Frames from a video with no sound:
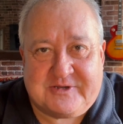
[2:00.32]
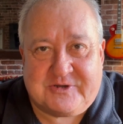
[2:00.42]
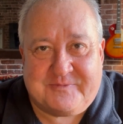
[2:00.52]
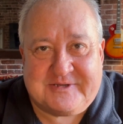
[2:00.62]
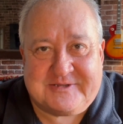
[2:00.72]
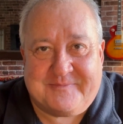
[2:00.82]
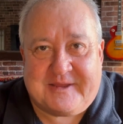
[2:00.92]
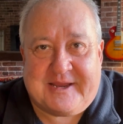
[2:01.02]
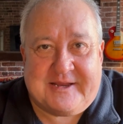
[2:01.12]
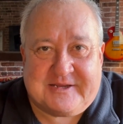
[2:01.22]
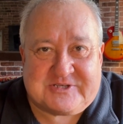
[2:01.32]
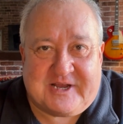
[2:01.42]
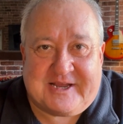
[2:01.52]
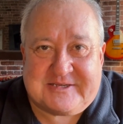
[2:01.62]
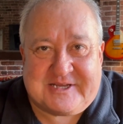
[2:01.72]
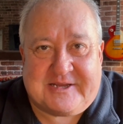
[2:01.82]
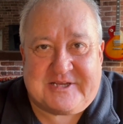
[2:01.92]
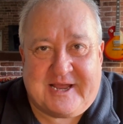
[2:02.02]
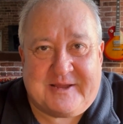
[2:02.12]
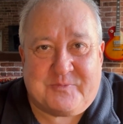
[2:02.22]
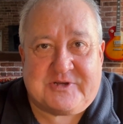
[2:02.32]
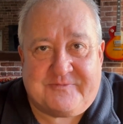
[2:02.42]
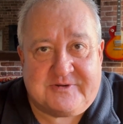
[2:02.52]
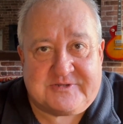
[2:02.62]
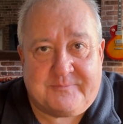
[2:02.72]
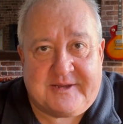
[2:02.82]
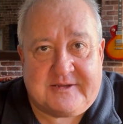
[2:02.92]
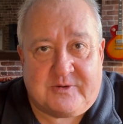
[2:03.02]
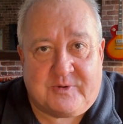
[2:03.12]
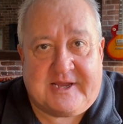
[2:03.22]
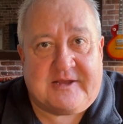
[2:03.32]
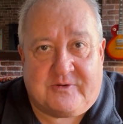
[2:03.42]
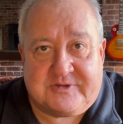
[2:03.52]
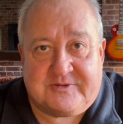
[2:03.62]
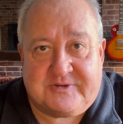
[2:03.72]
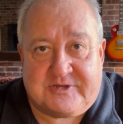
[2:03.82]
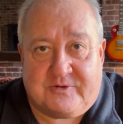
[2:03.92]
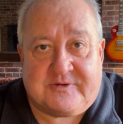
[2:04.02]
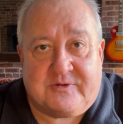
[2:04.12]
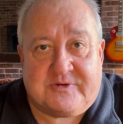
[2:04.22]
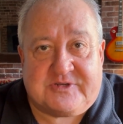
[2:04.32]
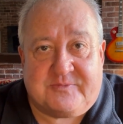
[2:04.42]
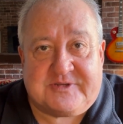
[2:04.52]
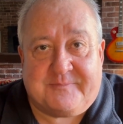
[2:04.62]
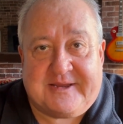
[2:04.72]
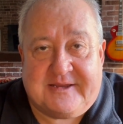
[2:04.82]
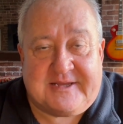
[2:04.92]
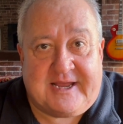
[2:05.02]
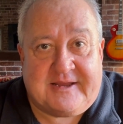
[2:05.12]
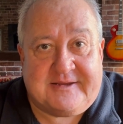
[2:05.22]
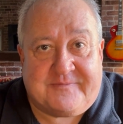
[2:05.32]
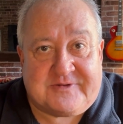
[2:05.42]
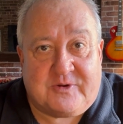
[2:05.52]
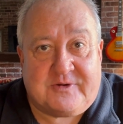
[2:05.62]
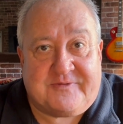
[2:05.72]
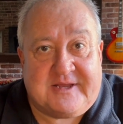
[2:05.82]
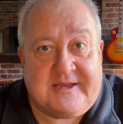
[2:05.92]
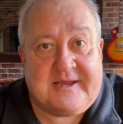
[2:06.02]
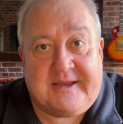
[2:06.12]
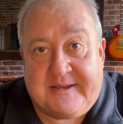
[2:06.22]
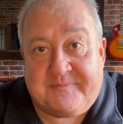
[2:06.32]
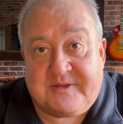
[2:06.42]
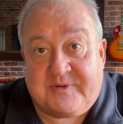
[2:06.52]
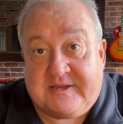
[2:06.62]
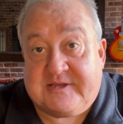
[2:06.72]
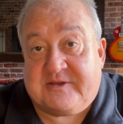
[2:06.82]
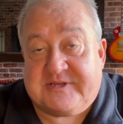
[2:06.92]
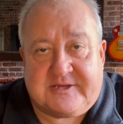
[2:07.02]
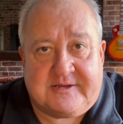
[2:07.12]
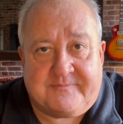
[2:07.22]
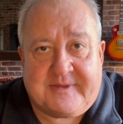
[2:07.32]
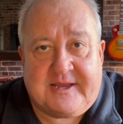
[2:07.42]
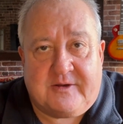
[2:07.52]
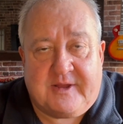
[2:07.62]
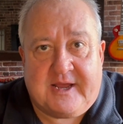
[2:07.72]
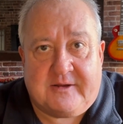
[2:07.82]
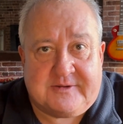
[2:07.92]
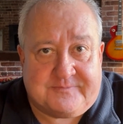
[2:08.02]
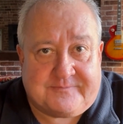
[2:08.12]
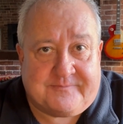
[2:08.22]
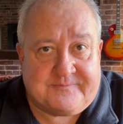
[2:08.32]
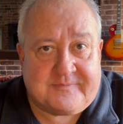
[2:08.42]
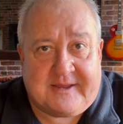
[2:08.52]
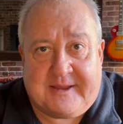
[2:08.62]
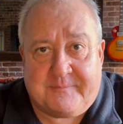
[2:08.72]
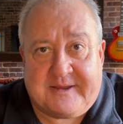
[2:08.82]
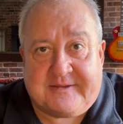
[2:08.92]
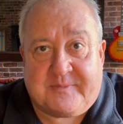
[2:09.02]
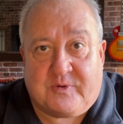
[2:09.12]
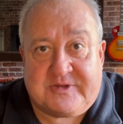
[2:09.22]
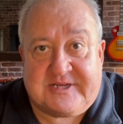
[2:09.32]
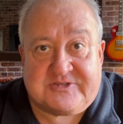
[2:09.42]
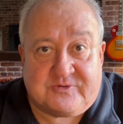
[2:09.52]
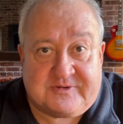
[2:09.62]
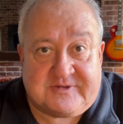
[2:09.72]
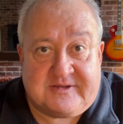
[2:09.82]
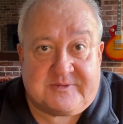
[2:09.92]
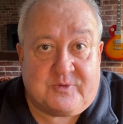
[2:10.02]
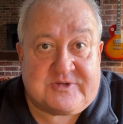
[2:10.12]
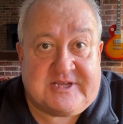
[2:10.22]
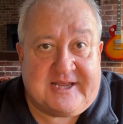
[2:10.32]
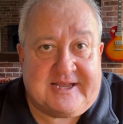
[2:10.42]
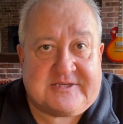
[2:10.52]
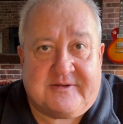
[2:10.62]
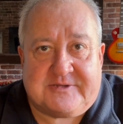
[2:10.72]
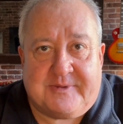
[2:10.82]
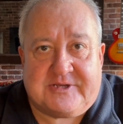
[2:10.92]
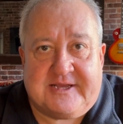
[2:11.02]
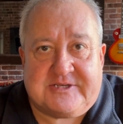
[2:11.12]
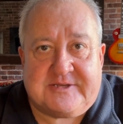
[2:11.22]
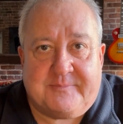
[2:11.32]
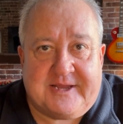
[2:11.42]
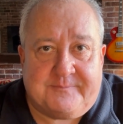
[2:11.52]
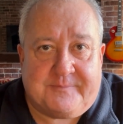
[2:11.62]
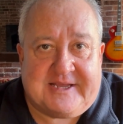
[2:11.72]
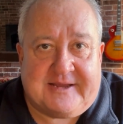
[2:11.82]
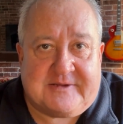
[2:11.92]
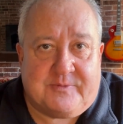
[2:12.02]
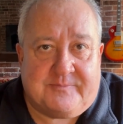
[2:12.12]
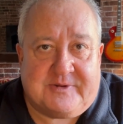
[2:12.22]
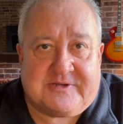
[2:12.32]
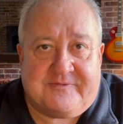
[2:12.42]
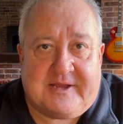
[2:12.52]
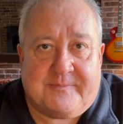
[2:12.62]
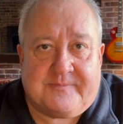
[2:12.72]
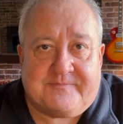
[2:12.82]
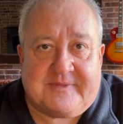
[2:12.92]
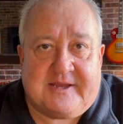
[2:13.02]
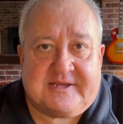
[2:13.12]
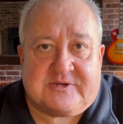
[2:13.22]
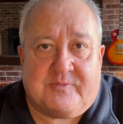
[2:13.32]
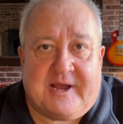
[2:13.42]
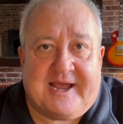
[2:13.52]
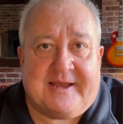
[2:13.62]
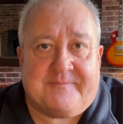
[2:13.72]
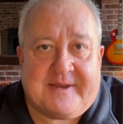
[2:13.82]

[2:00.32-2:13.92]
nervous. Shy and tongue-tied when she first met the Queen, who as a result thought she was a bit dull and told a friend you wouldn't notice her in a crowd. But the more she saw of her, the more she liked her, especially as she made a big effort with Prince Philip, learning to ride,